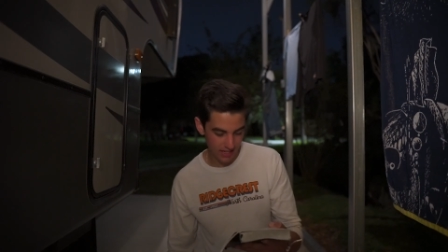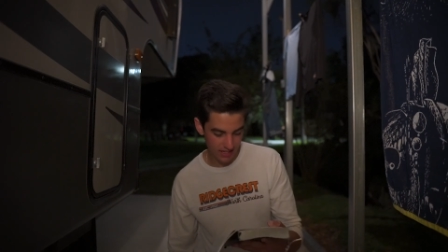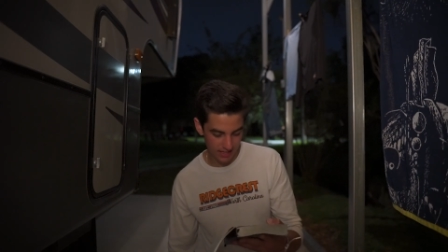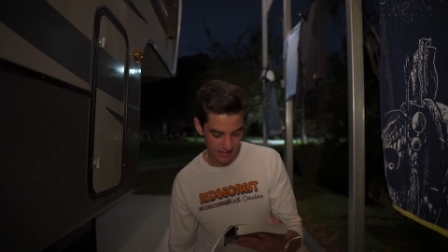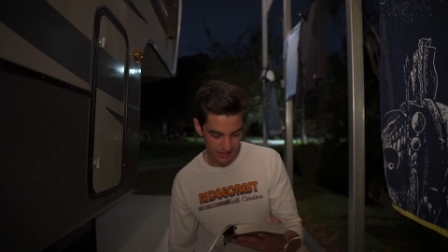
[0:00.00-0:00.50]

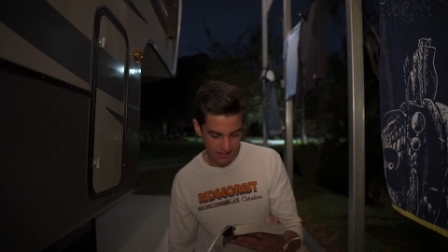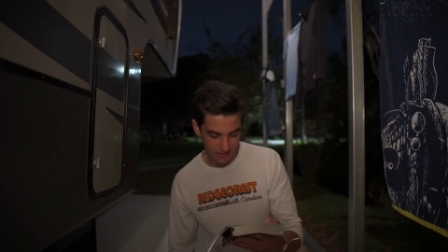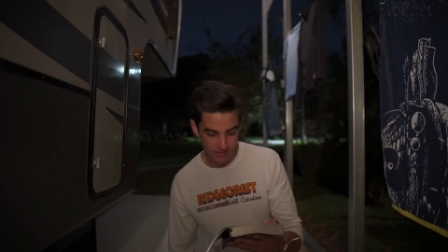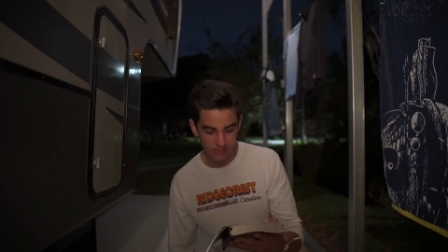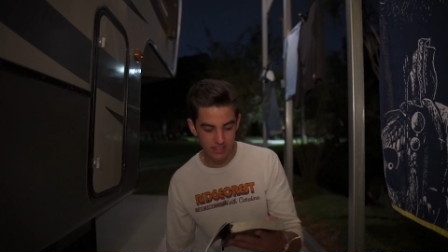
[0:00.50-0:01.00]
uh,
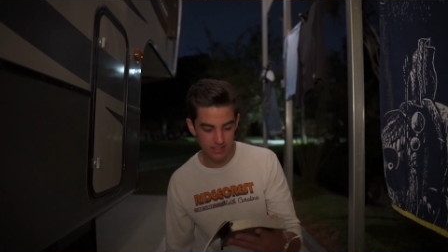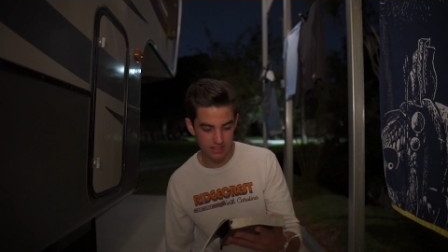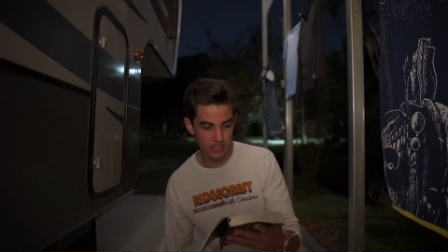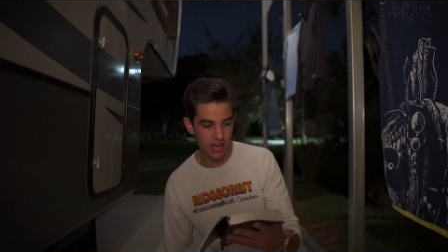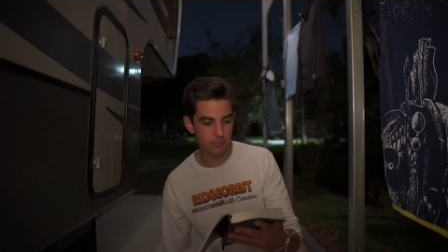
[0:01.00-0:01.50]

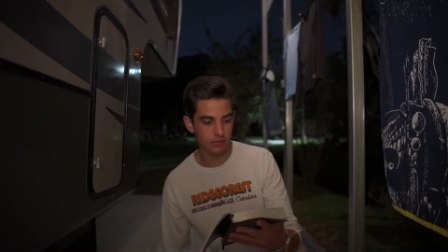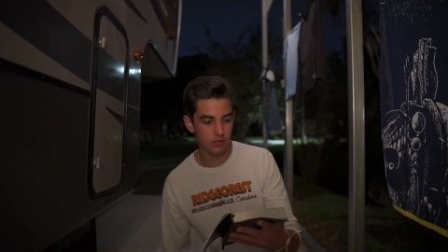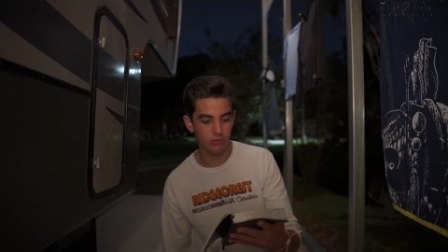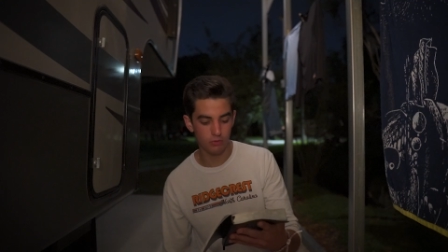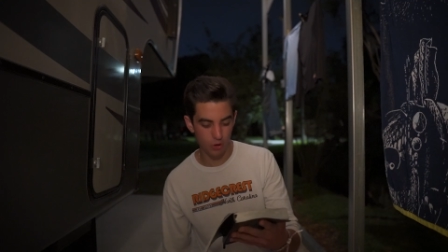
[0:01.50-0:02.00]
fifteenth
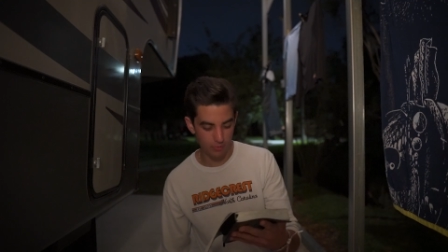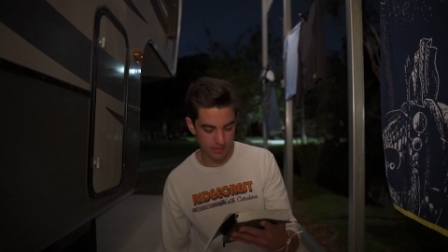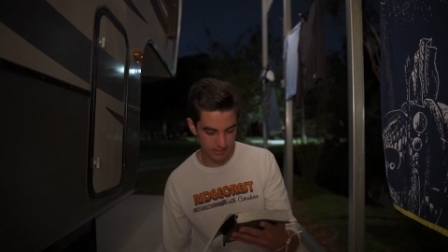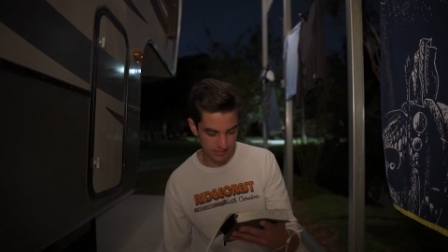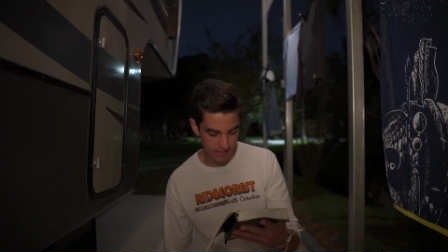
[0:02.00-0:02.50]
chapter of
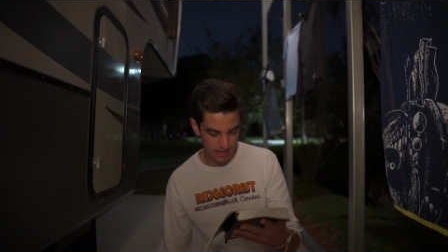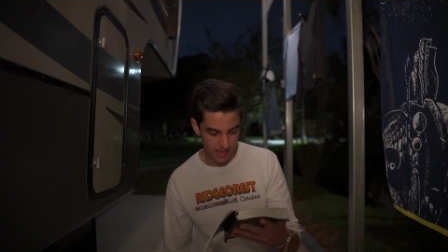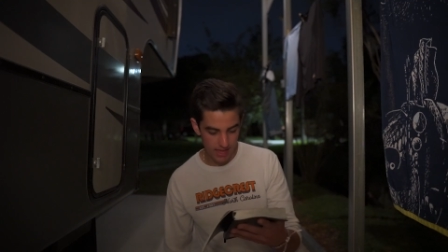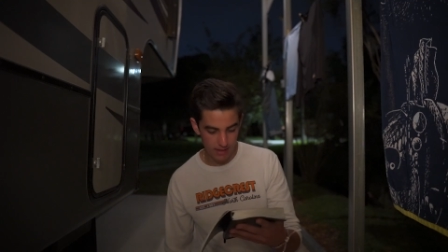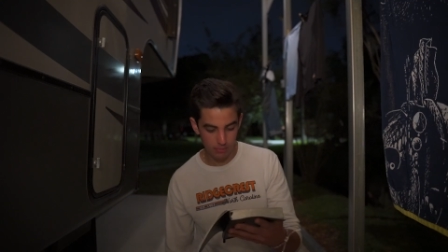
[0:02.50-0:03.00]
Romans,
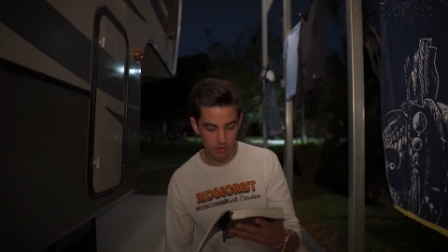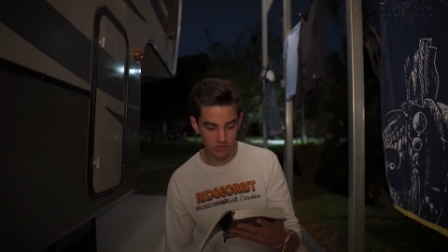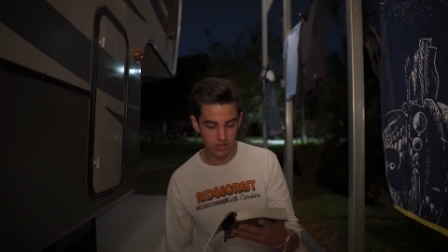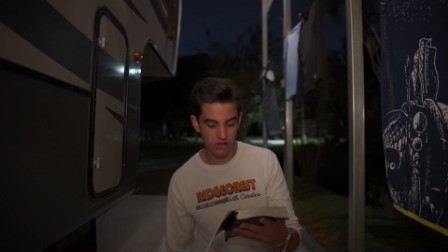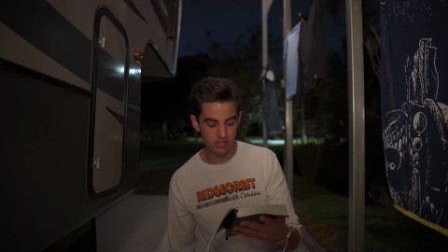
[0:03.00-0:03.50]
and Paul
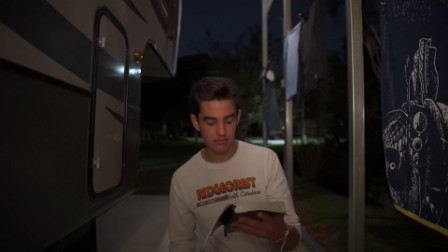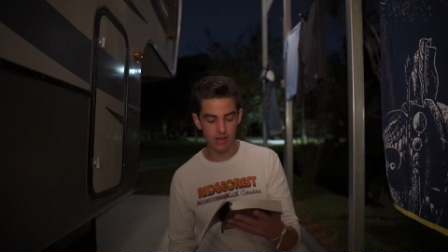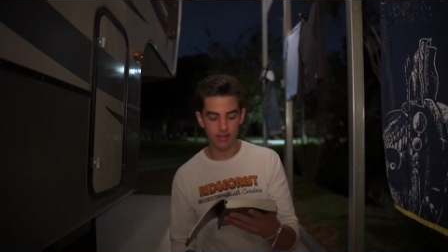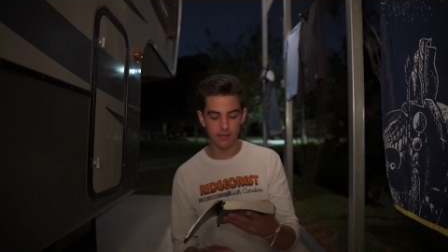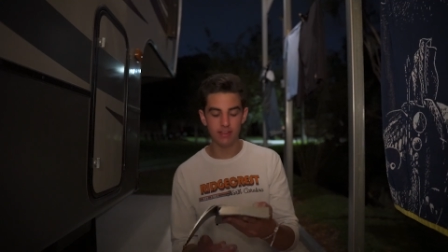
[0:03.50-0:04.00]
talks about it.